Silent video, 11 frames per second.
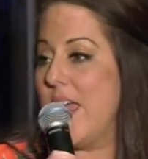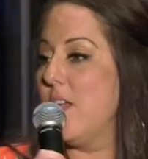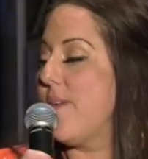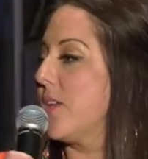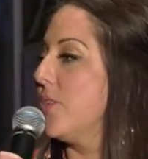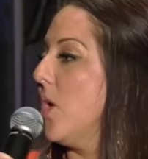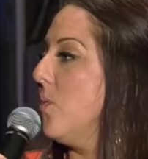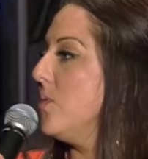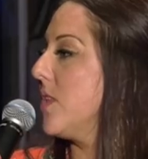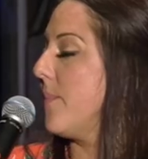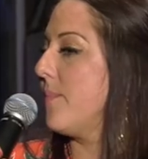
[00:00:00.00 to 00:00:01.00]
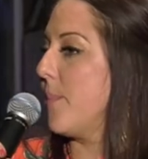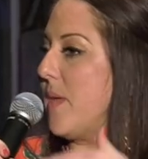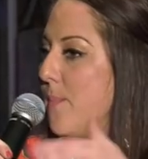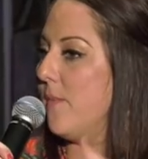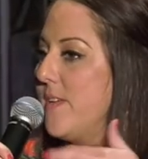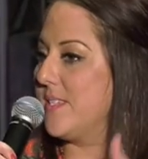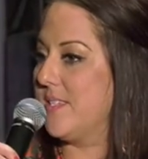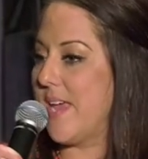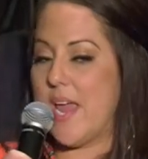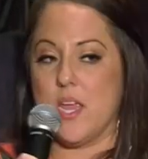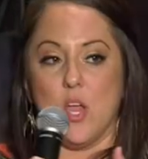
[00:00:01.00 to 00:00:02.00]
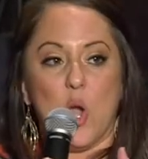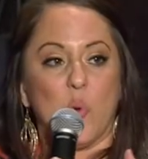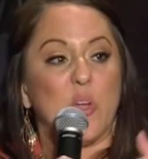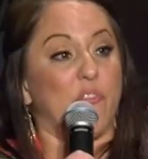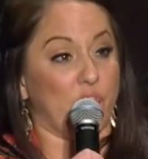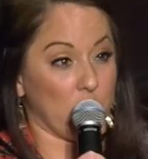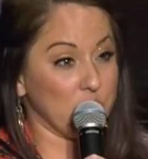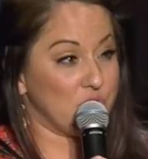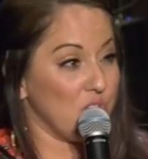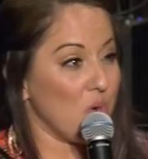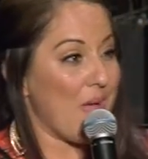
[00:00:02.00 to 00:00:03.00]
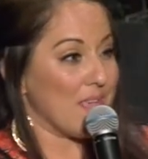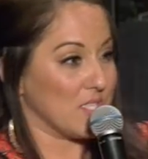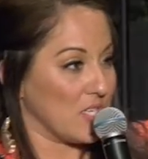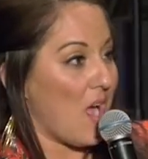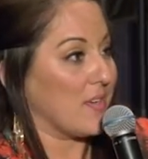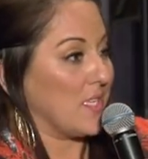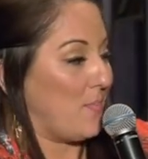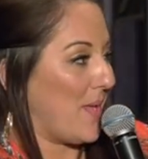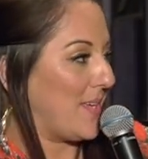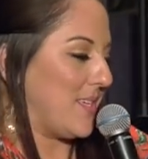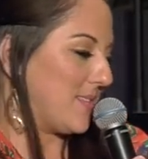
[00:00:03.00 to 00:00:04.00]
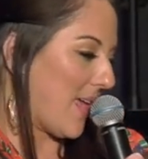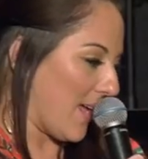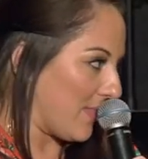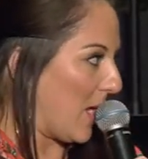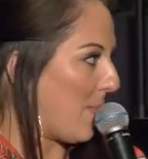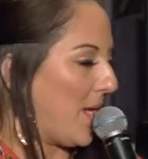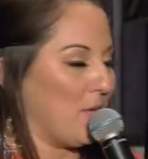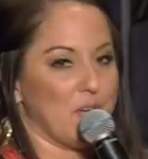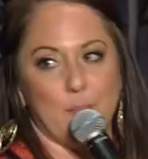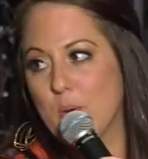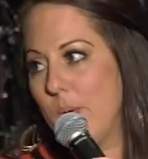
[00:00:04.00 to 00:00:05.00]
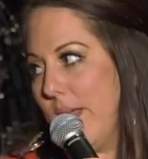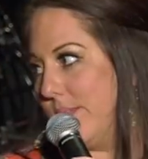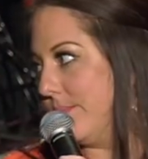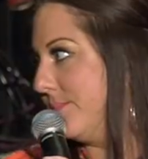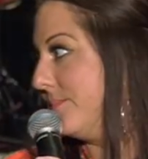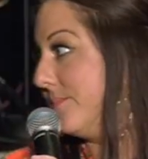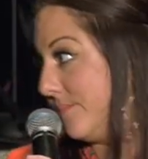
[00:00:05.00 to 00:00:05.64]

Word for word: In fact, those that the people of his day referred to as dogs and pigs, he's like, they're my new number one.